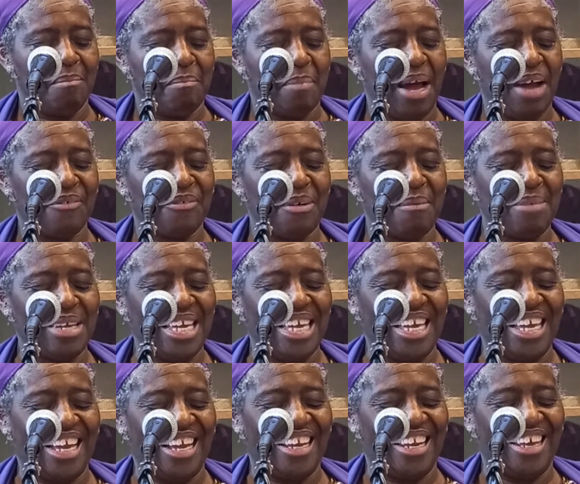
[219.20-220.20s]
Back from
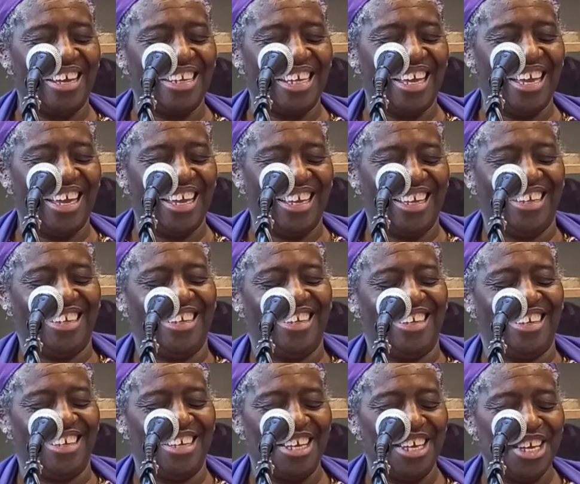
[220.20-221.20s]
England, eh?
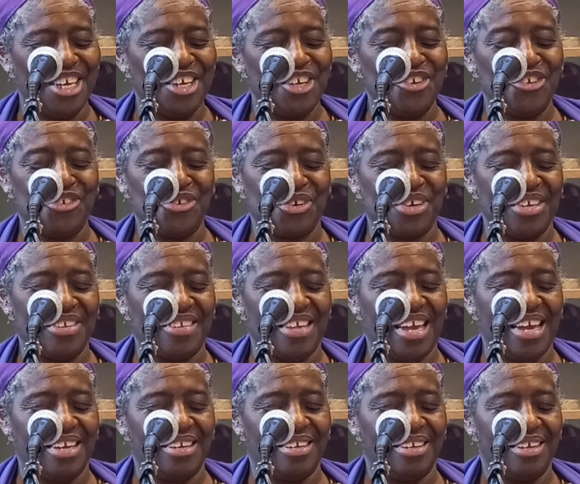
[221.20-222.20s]
He shook his
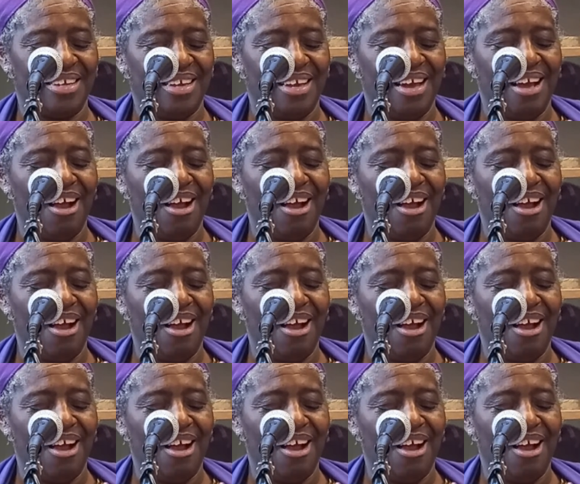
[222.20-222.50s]
head.